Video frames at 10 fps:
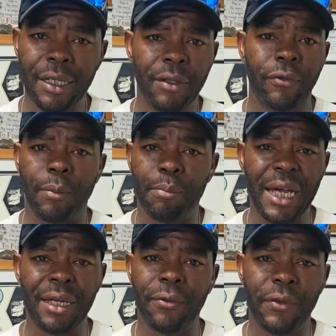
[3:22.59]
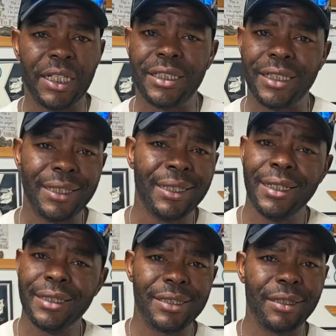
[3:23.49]
From bank fishing
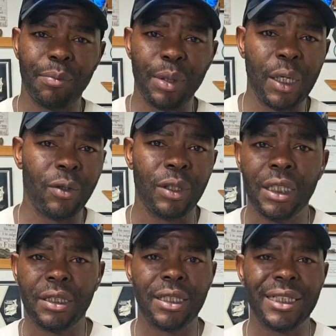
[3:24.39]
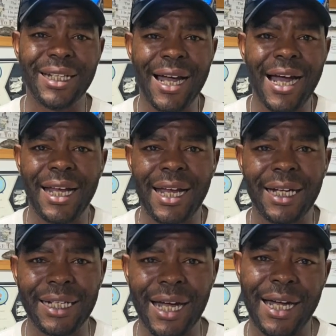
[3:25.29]
to the boat to the kayak,
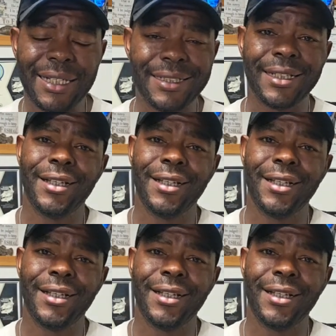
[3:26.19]
guys,